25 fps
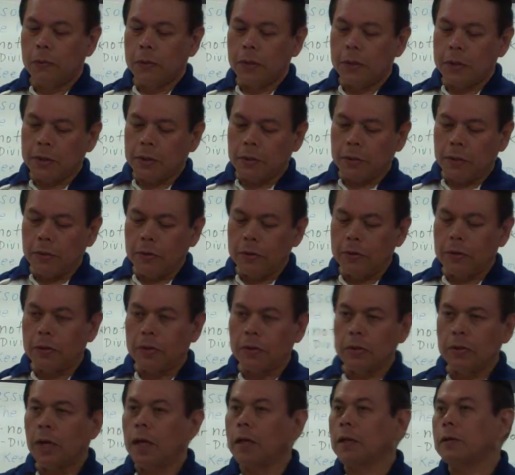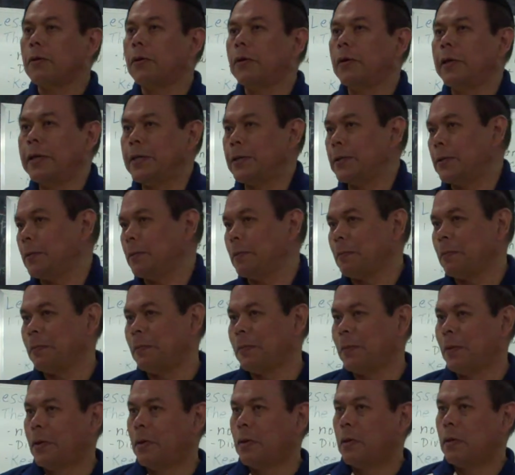where there's constant alcoholism,
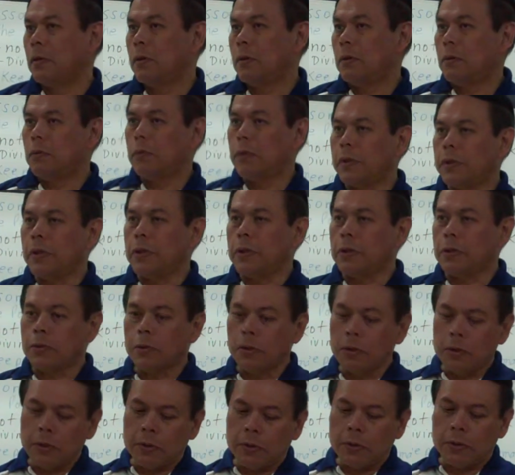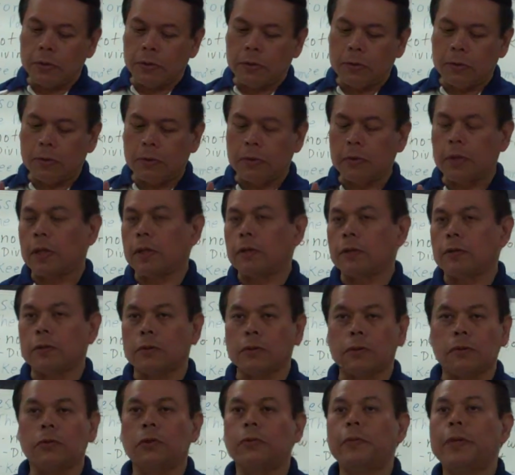where there's
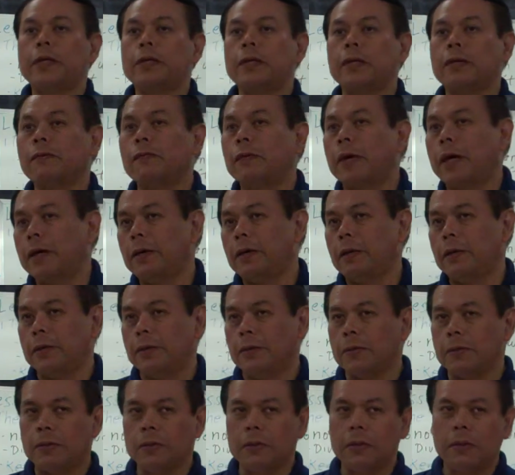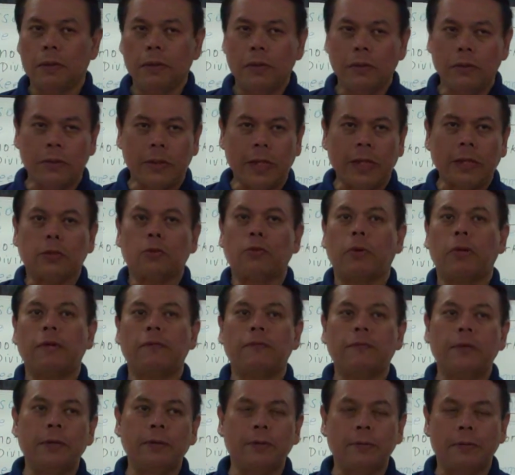domestic violence, sexual
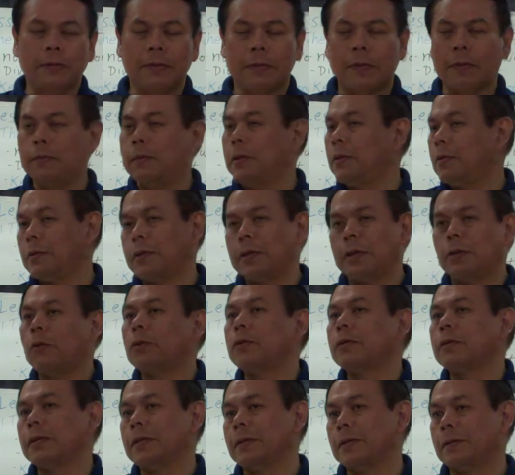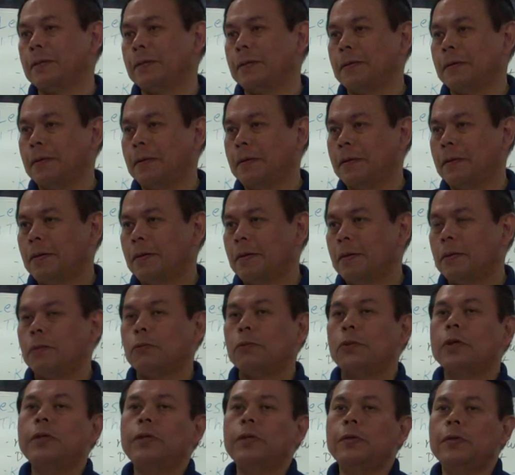abuse and all this,
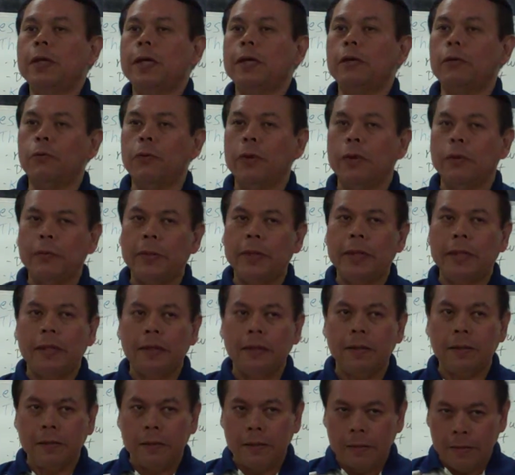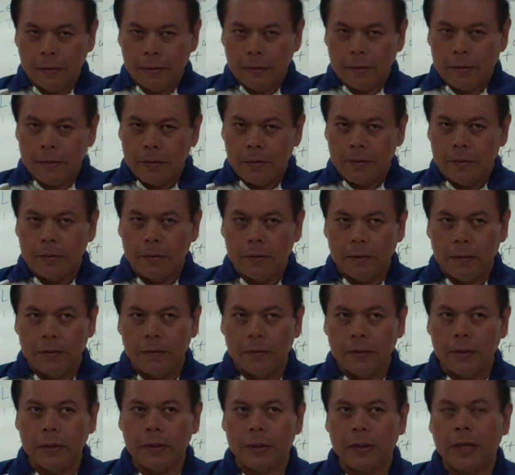what do you think will be
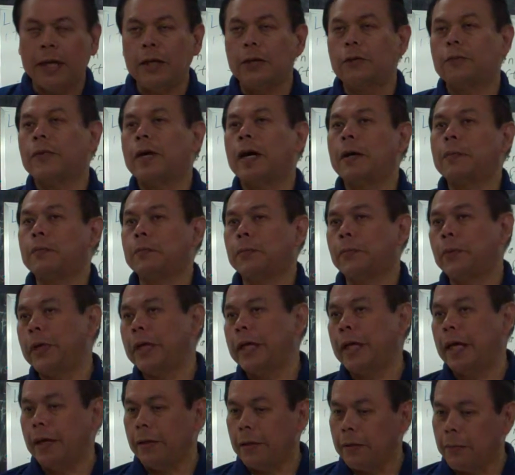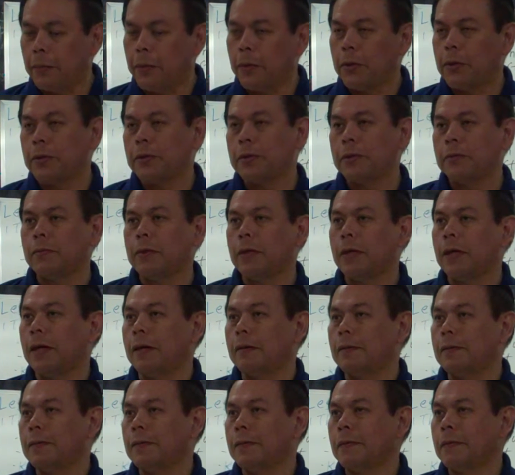the kind of upbringing the person will
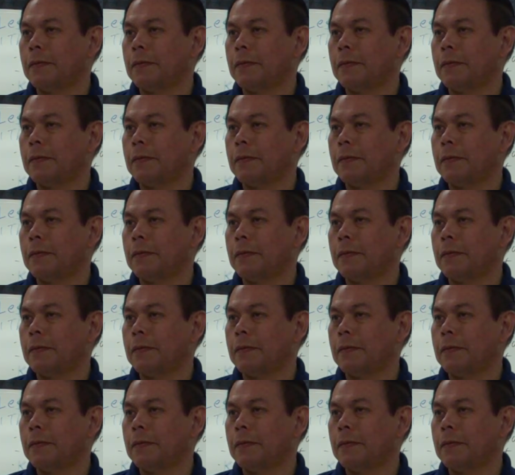have?